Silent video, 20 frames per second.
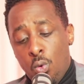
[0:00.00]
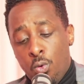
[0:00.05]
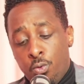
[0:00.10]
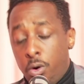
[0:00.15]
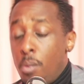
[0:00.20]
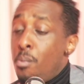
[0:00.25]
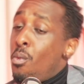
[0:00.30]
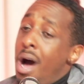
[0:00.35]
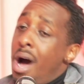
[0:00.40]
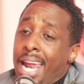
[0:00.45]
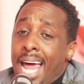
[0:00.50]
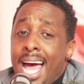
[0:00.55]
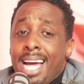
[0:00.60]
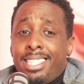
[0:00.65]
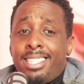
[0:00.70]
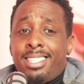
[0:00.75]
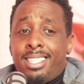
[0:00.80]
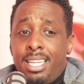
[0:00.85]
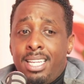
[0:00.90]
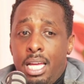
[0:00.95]
From what I
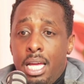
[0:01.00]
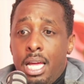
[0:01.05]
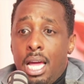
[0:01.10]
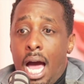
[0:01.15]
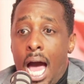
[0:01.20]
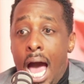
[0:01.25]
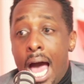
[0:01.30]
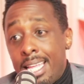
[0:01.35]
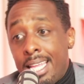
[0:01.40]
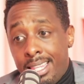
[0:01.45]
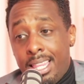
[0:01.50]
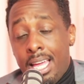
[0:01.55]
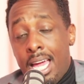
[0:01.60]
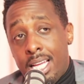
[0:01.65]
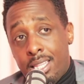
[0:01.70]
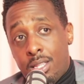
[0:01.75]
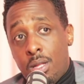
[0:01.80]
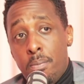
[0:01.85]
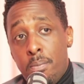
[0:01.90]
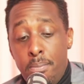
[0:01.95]
see, I
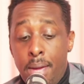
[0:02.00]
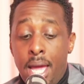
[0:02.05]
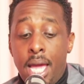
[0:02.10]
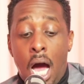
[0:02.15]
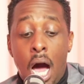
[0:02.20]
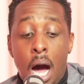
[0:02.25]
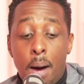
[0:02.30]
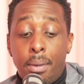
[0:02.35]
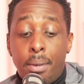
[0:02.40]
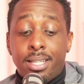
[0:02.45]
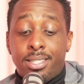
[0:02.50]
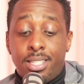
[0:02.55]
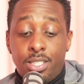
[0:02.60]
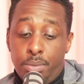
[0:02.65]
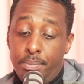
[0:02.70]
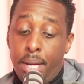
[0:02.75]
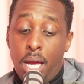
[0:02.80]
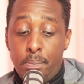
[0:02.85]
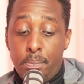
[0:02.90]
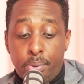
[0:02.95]
think
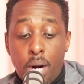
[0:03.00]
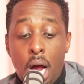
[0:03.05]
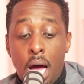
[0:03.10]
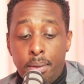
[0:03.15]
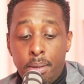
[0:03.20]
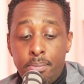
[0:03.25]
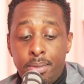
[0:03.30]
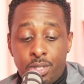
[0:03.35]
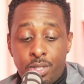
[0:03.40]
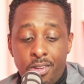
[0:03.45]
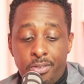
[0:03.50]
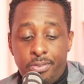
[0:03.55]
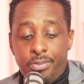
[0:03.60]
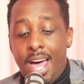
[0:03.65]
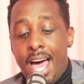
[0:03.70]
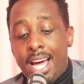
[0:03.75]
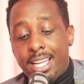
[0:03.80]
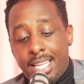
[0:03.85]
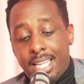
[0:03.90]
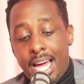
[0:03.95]
Hamas's main problem is the
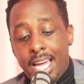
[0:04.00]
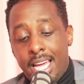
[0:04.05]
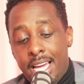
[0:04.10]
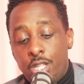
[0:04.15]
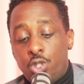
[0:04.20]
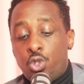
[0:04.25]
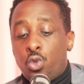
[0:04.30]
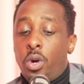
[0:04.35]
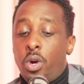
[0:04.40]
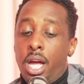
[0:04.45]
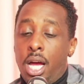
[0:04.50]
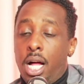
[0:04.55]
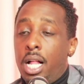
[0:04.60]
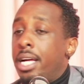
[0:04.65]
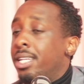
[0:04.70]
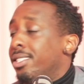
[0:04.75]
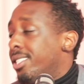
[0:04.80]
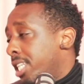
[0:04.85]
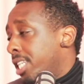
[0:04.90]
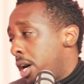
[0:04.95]
fact that Israel
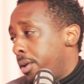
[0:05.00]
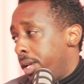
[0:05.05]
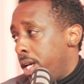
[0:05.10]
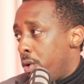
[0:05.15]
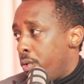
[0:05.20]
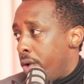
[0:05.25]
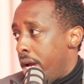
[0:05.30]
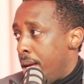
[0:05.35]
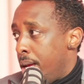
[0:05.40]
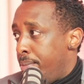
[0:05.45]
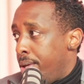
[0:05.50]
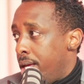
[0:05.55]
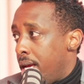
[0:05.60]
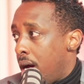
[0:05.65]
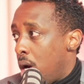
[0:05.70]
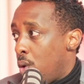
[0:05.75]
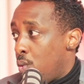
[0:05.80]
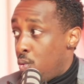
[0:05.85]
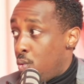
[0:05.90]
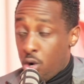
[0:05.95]
and Saudi
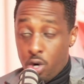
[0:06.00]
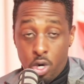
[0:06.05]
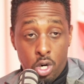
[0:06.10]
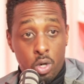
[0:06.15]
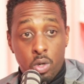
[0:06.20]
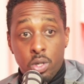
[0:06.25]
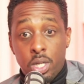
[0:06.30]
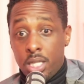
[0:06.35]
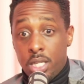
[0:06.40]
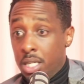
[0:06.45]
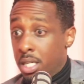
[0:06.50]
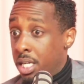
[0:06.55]
Arabia were